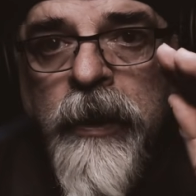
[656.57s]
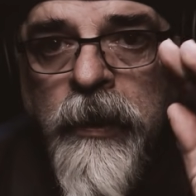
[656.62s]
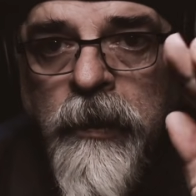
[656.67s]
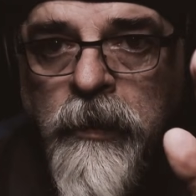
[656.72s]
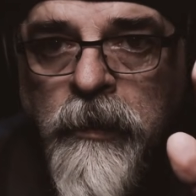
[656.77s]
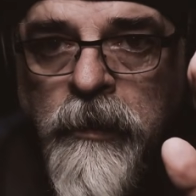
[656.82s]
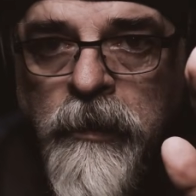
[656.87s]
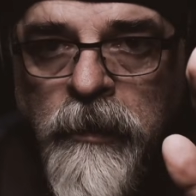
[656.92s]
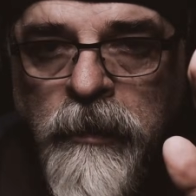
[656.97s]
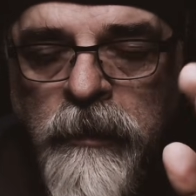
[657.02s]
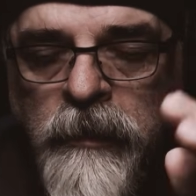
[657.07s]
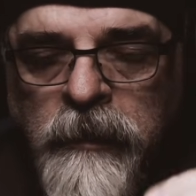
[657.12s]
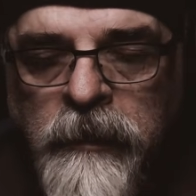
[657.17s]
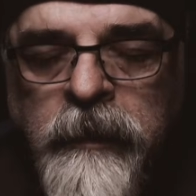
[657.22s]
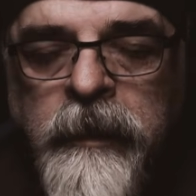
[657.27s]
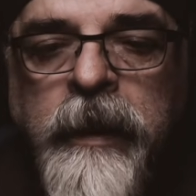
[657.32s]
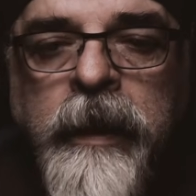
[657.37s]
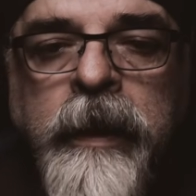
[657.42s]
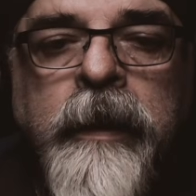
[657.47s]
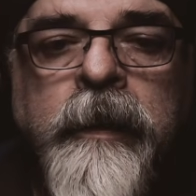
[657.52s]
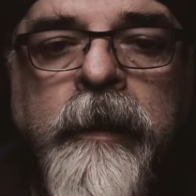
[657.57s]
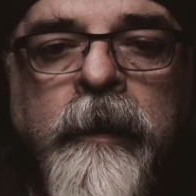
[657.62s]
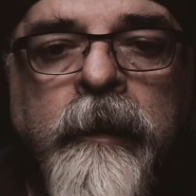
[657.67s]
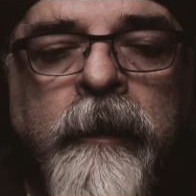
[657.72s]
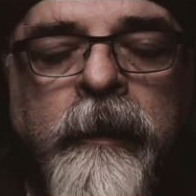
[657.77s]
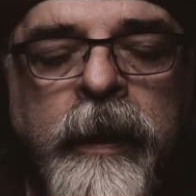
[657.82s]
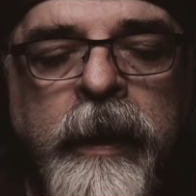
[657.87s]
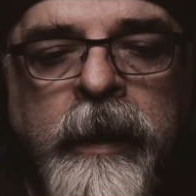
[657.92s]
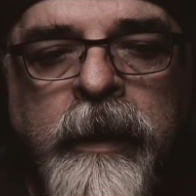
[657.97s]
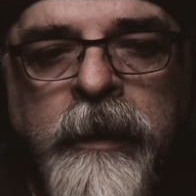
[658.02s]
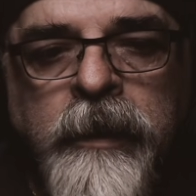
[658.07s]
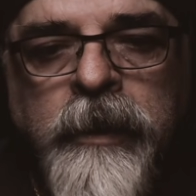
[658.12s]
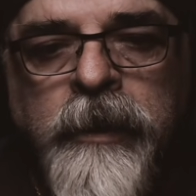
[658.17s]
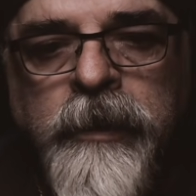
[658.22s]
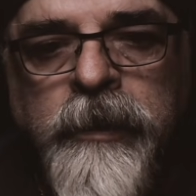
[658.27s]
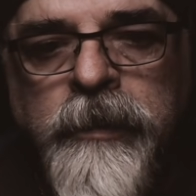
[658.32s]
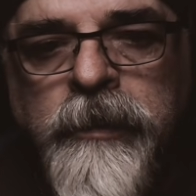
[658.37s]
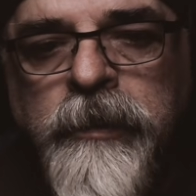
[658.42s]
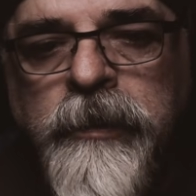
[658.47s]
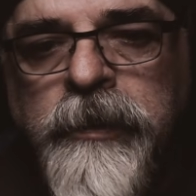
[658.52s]
KEWL.
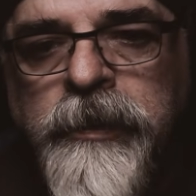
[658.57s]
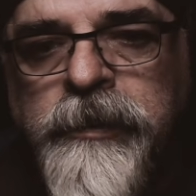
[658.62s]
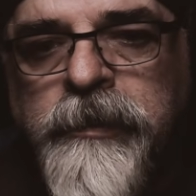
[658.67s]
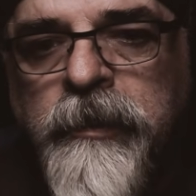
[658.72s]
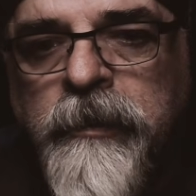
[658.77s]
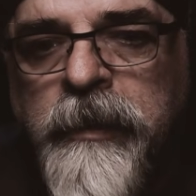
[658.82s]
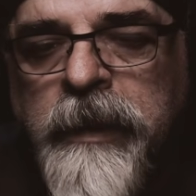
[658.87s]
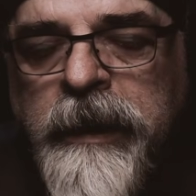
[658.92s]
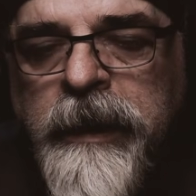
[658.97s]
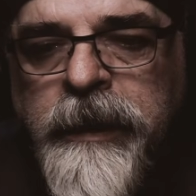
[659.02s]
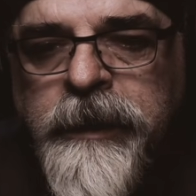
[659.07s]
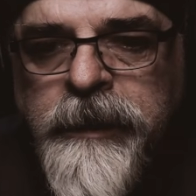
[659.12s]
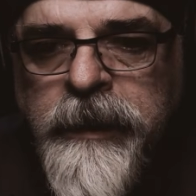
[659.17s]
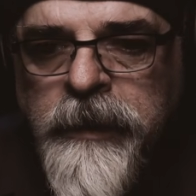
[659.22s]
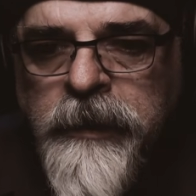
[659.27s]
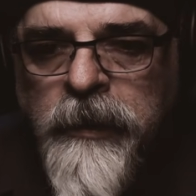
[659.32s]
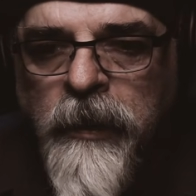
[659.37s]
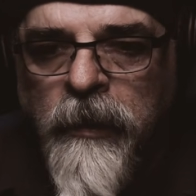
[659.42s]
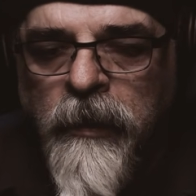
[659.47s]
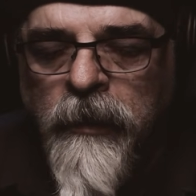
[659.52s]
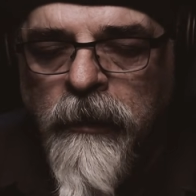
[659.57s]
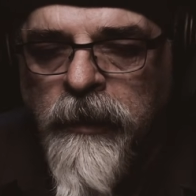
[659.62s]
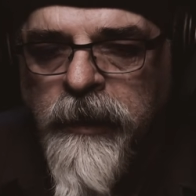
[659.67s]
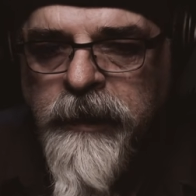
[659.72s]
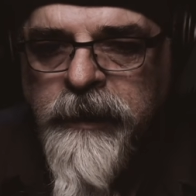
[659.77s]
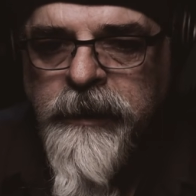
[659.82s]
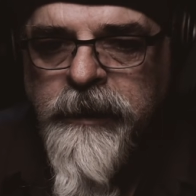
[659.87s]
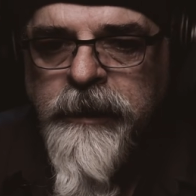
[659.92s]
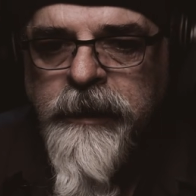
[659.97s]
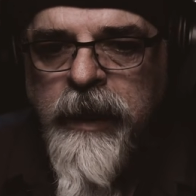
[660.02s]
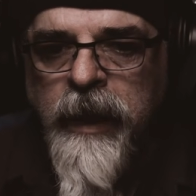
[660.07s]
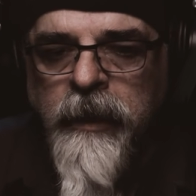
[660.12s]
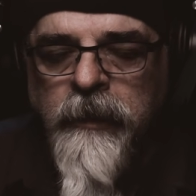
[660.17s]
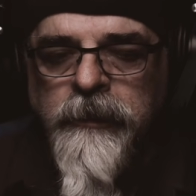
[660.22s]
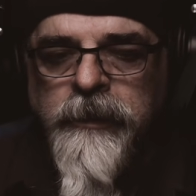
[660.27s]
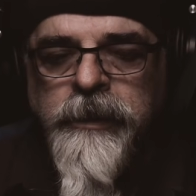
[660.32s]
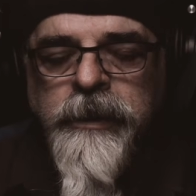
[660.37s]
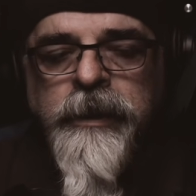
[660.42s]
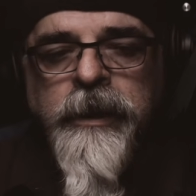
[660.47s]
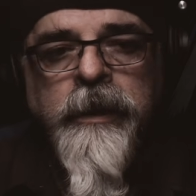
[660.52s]
KEWL is where we listen to all these
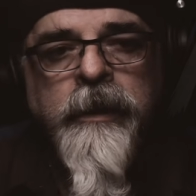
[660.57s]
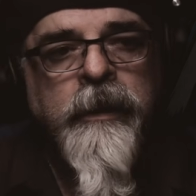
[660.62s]
sounds,